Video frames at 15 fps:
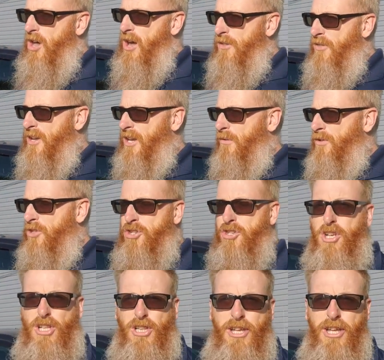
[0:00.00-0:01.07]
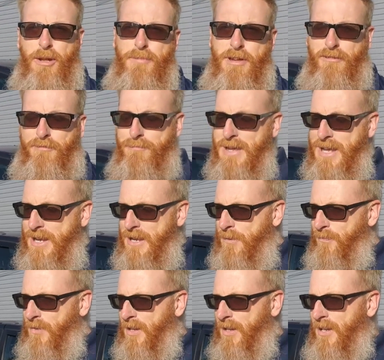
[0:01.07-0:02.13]
I think it was just a little bit of me
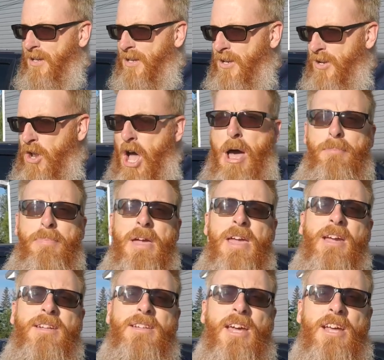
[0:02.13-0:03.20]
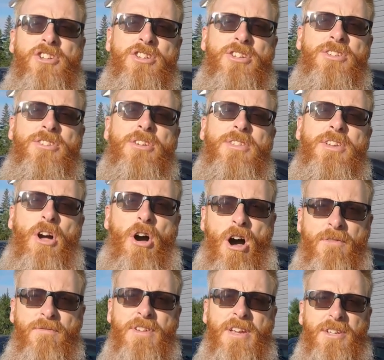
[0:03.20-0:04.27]
not paying attention to the
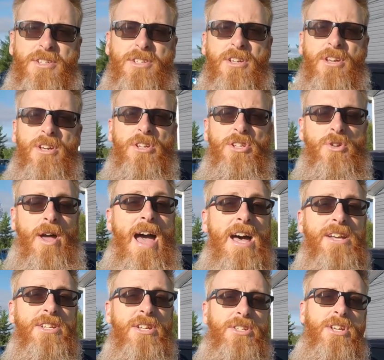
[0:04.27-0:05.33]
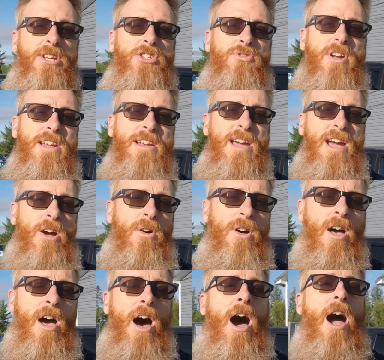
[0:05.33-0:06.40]
obvious. So as it sits right now,
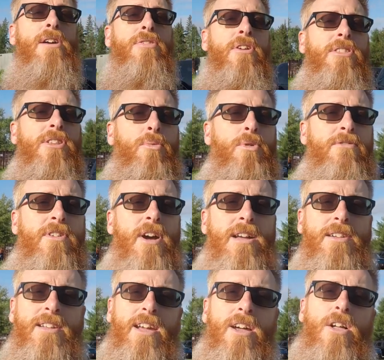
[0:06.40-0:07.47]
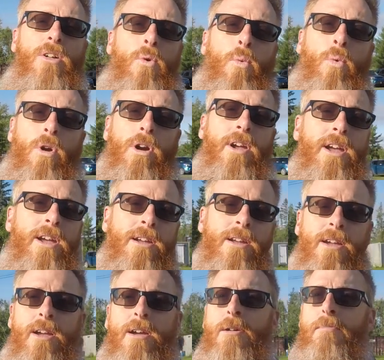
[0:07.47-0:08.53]
I think that we've got Dale working
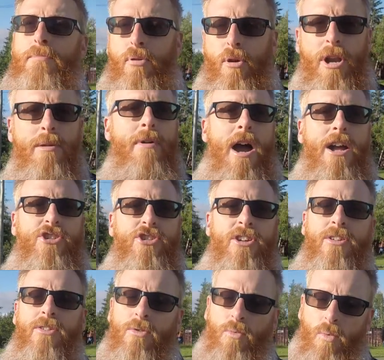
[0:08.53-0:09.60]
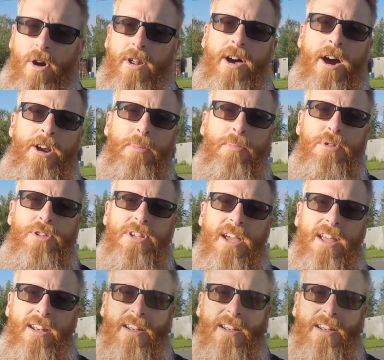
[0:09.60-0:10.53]
pretty much 100%.